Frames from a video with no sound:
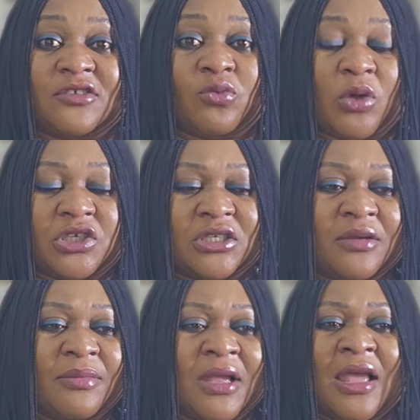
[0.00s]
years watching
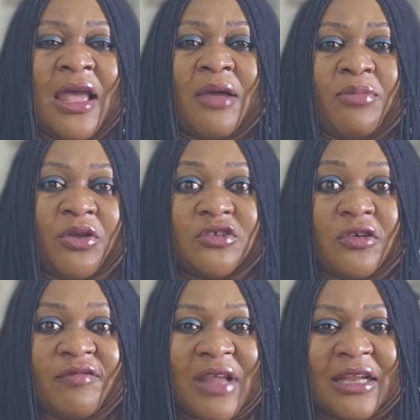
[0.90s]
him. Because
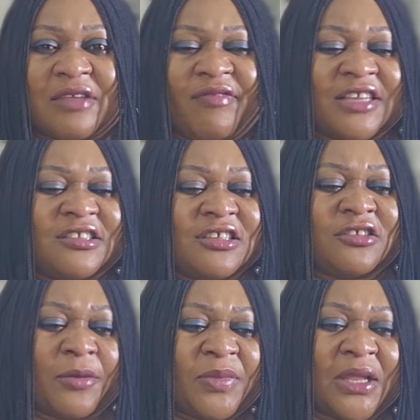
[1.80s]
of that, if I see
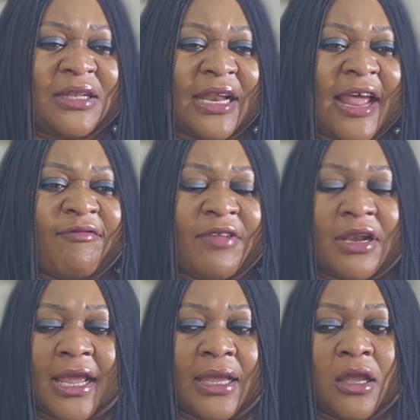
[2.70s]
something that I feel
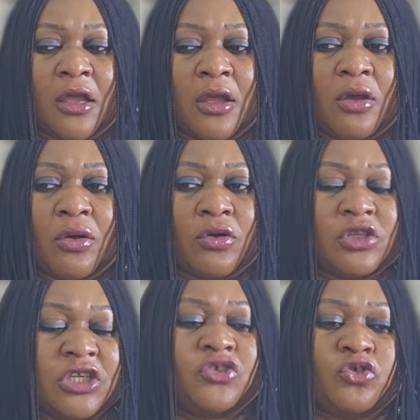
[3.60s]
like, oh,
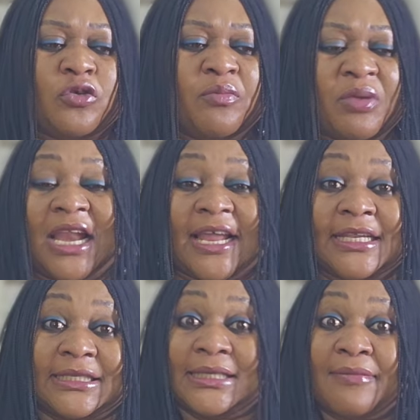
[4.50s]
this shouldn't be like
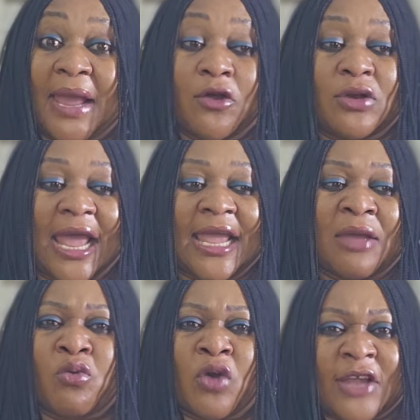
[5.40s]
this in my own
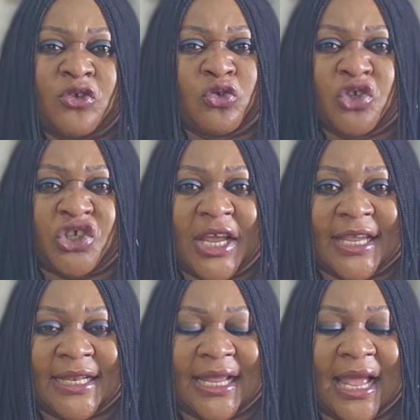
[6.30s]
IMO, I shouldn't share
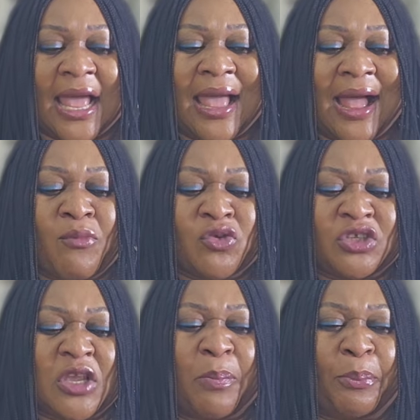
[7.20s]
it here, I
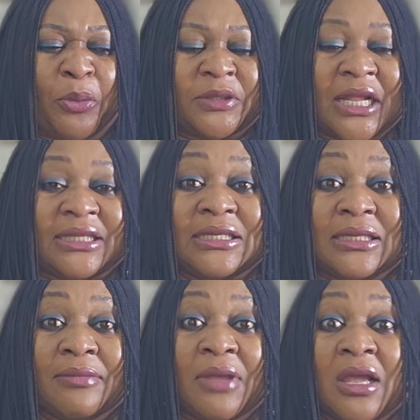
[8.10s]
must keep protecting
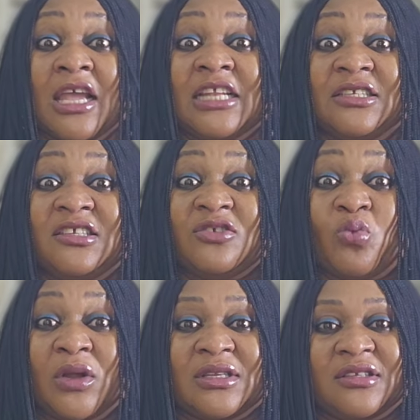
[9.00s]
him. This is
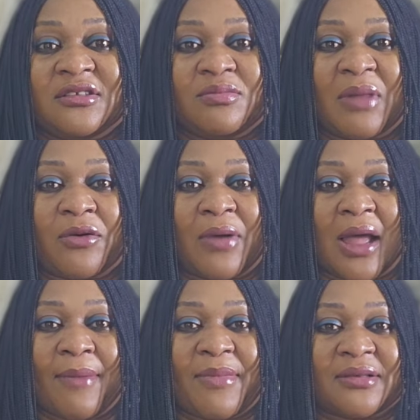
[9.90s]
what these Marwa
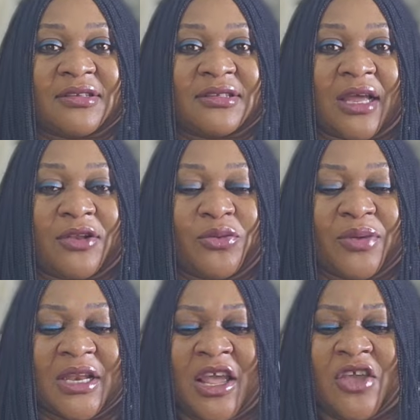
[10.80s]
armies are
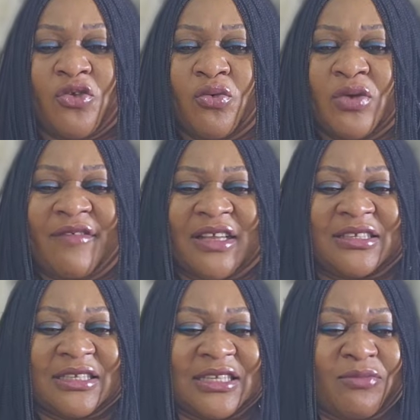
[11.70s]
doing. You will never
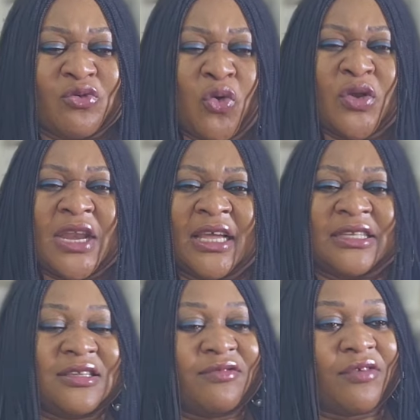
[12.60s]
see them go
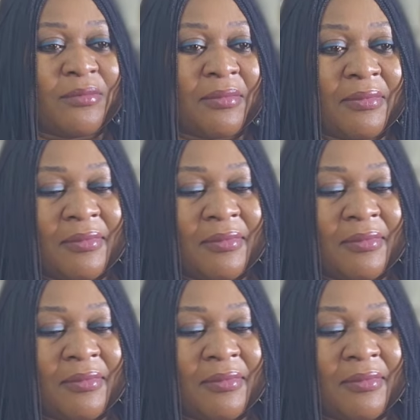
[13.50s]
negative on